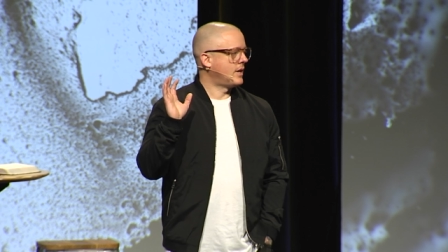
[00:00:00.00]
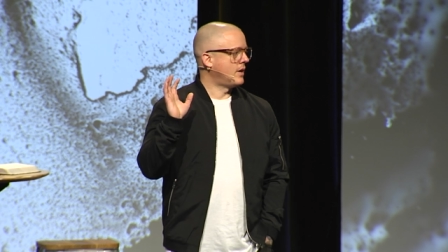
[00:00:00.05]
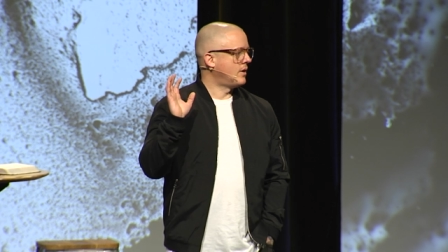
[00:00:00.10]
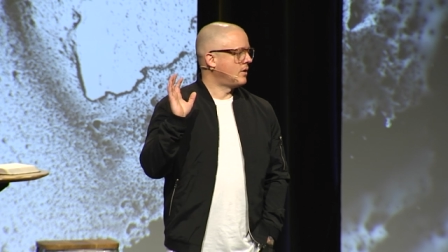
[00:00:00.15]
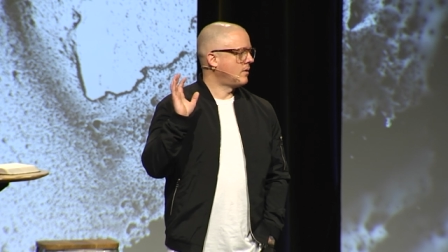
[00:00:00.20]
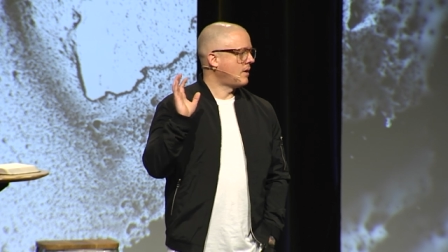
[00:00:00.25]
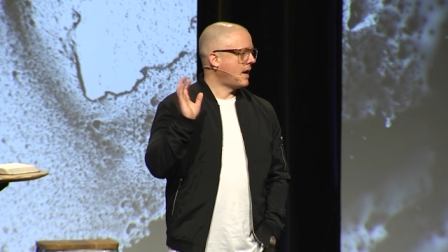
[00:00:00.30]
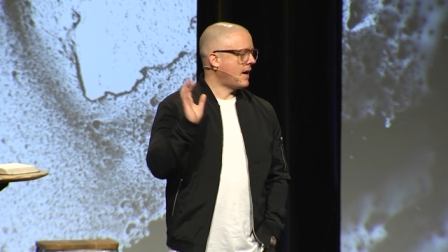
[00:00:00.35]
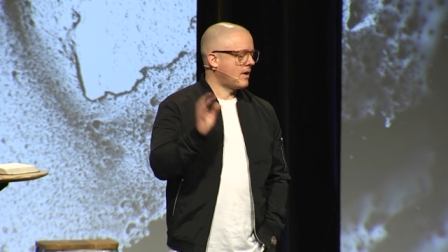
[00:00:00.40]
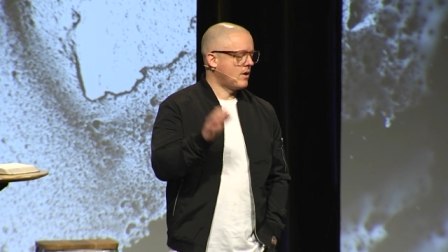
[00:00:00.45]
you
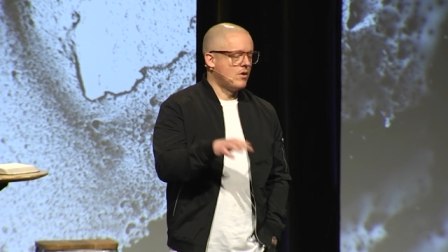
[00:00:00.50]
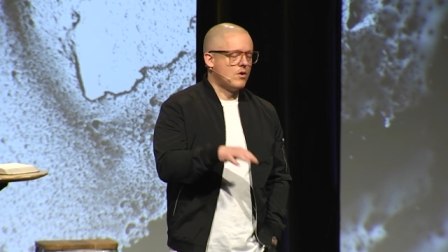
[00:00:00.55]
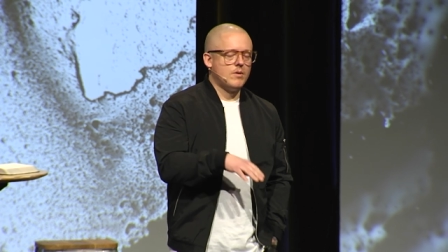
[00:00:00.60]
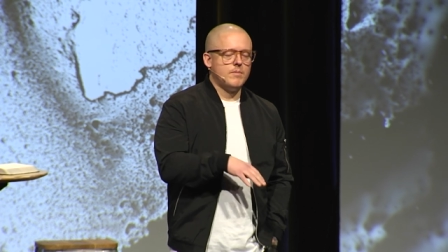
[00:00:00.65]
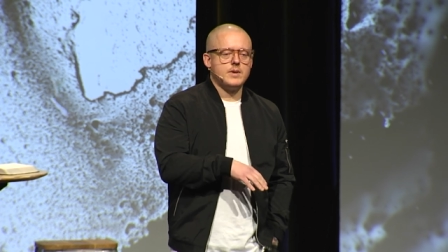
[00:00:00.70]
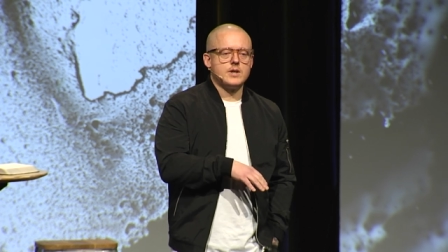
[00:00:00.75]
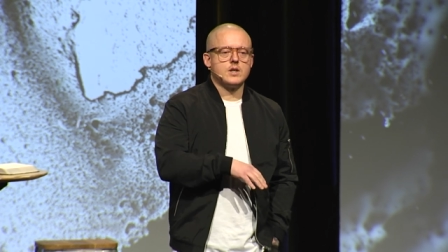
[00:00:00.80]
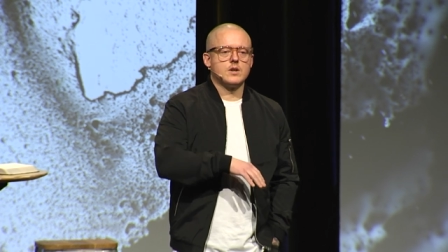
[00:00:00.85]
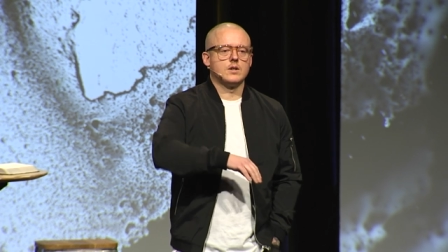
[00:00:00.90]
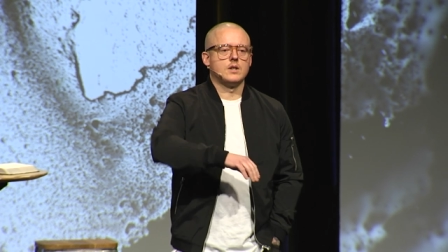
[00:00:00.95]
know, at
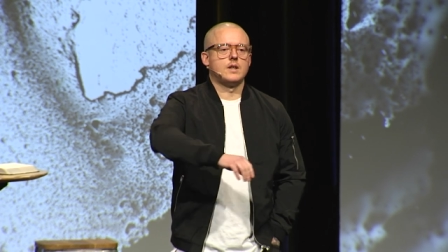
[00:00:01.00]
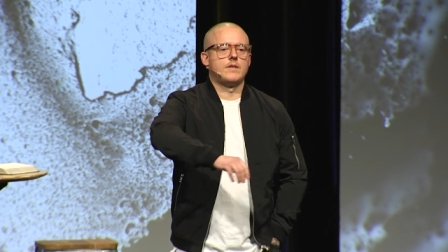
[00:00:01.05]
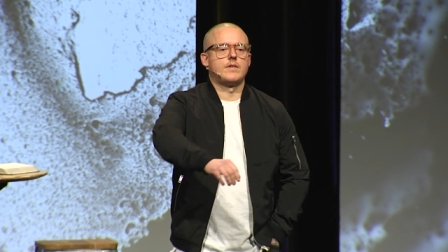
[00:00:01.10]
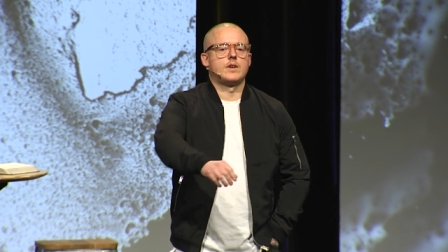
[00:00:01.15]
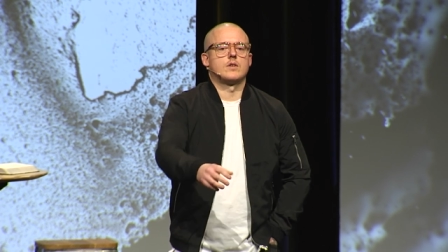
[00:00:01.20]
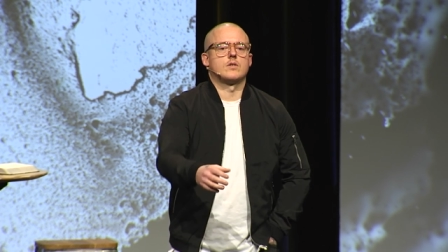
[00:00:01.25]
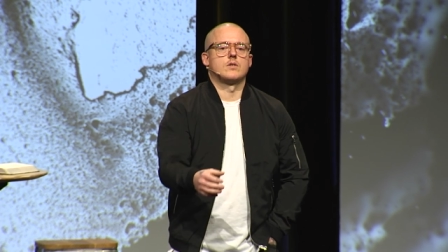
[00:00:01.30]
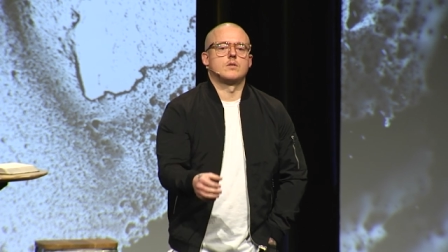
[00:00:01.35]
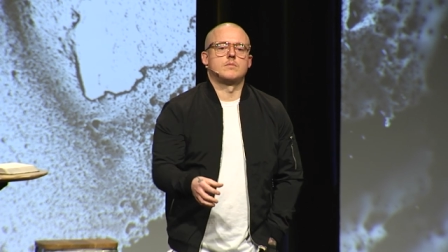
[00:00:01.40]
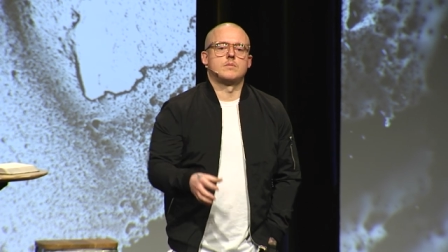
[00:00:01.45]
home in your
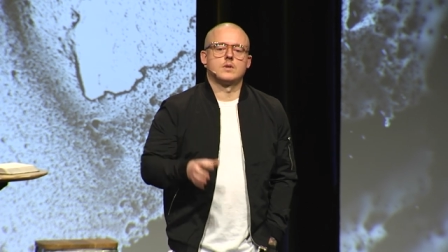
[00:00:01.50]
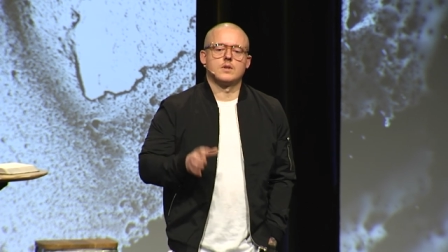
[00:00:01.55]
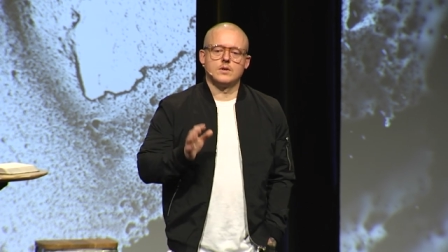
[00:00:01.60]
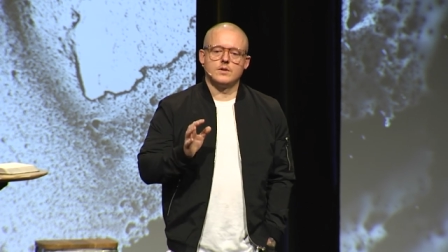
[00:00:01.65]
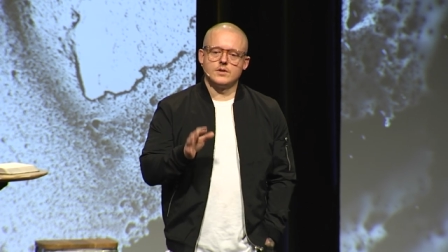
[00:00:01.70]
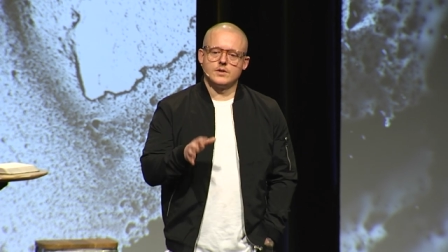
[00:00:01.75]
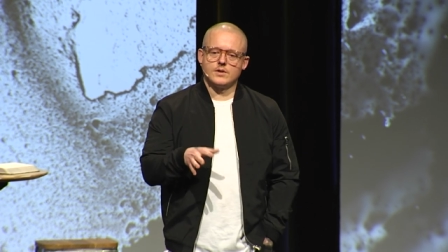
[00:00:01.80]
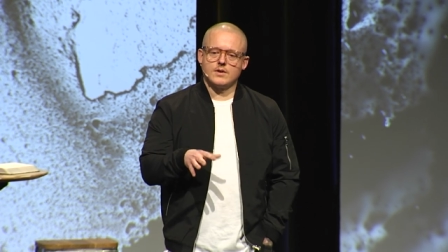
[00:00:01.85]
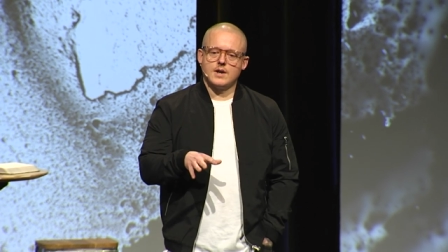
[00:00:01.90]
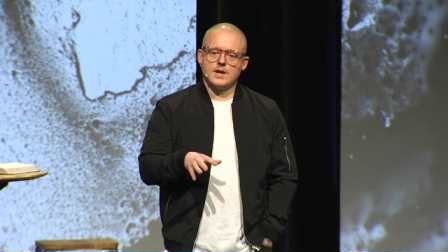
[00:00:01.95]
living room,
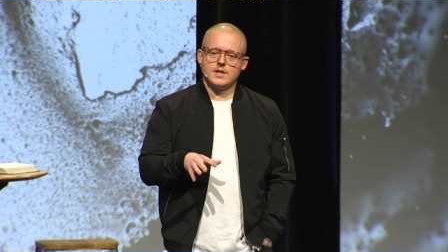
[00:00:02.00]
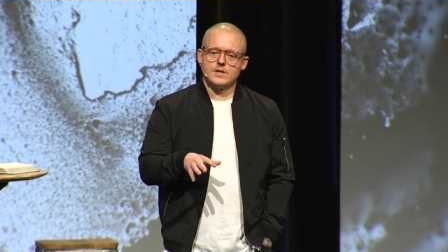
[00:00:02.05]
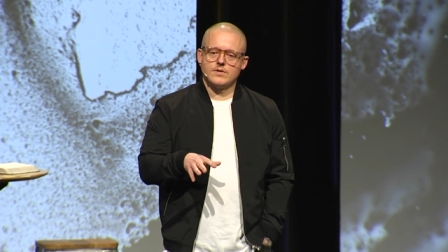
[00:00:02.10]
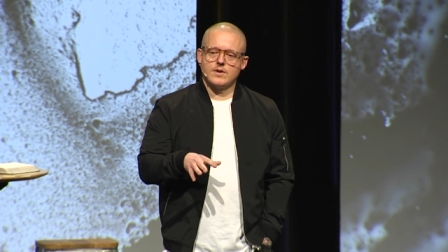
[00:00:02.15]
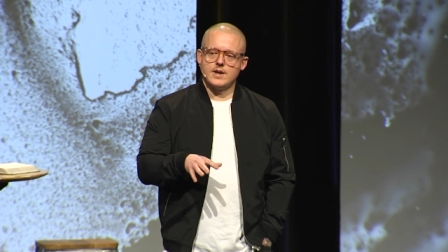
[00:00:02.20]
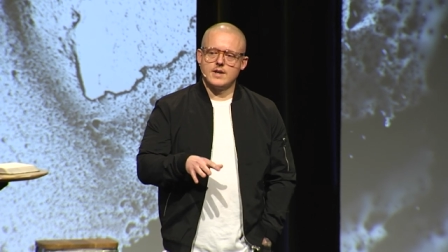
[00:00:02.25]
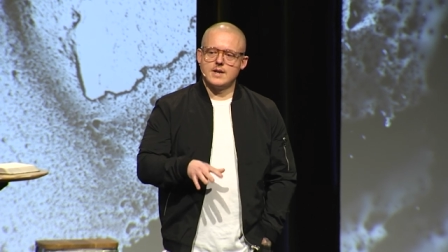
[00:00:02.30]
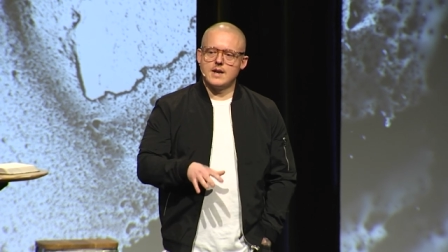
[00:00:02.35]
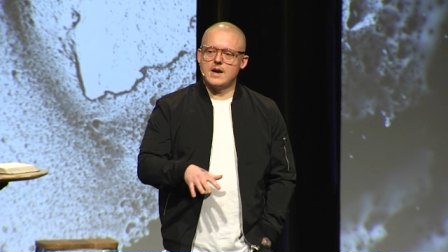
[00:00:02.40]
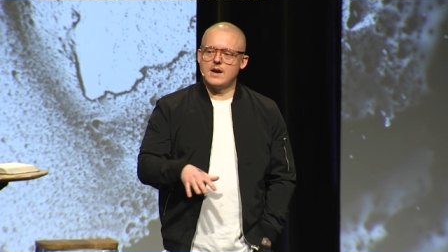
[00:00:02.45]
close your eyes
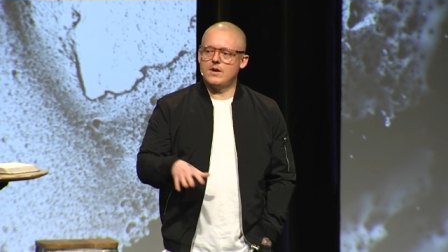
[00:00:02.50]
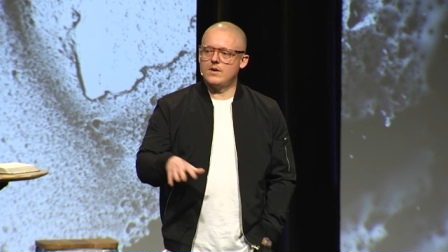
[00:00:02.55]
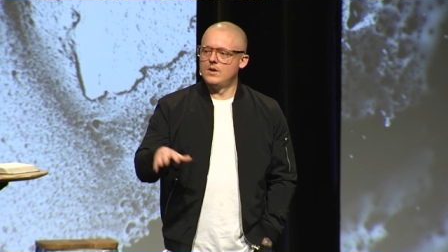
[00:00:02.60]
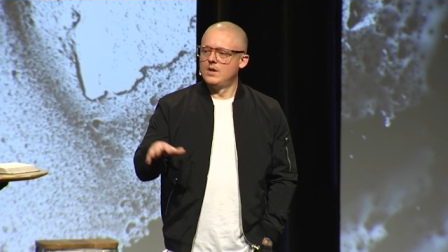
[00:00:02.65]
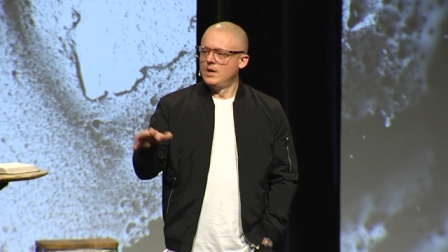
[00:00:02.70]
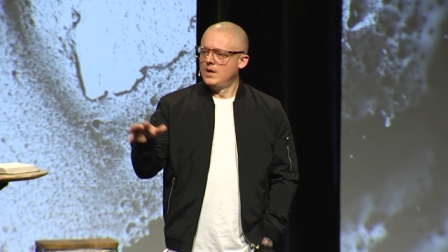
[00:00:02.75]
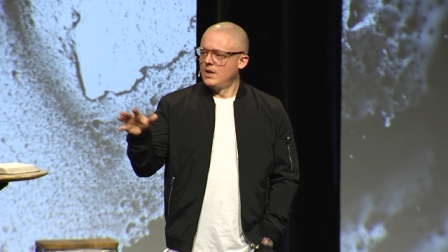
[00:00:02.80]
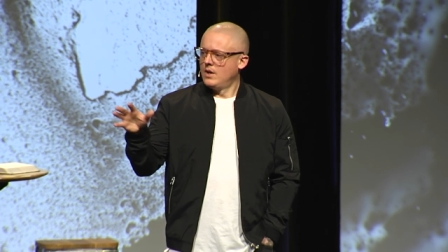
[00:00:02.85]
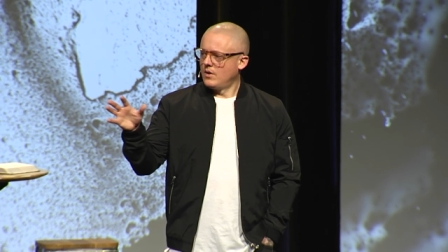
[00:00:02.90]
right now,